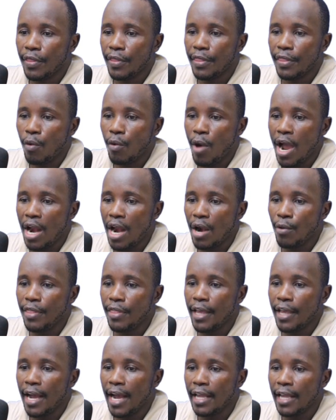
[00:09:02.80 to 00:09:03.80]
the one with
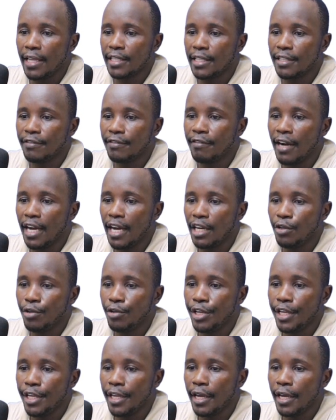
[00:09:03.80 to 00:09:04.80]
the highest value
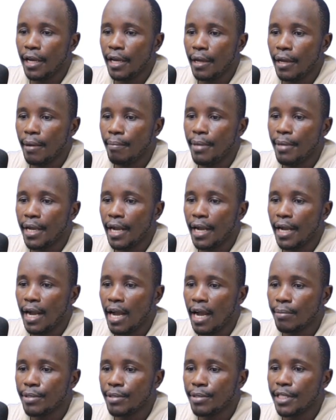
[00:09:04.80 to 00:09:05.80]
here
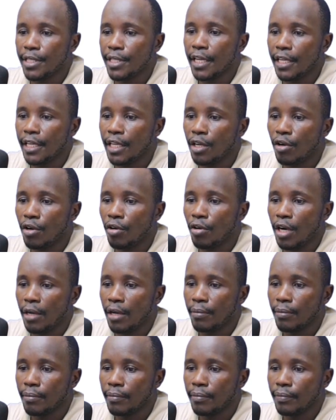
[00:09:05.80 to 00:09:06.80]
becomes the key
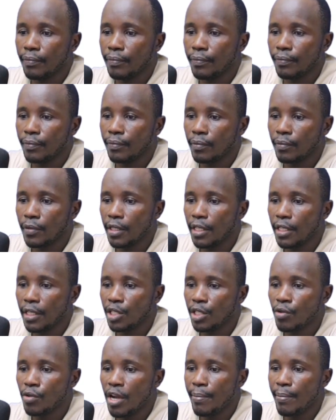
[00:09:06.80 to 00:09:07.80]
column.
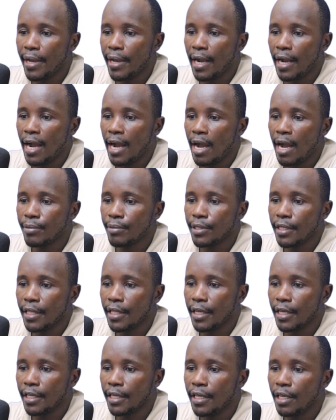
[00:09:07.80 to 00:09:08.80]
This one becomes
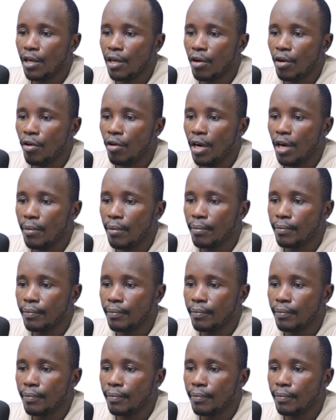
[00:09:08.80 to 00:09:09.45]
the key column.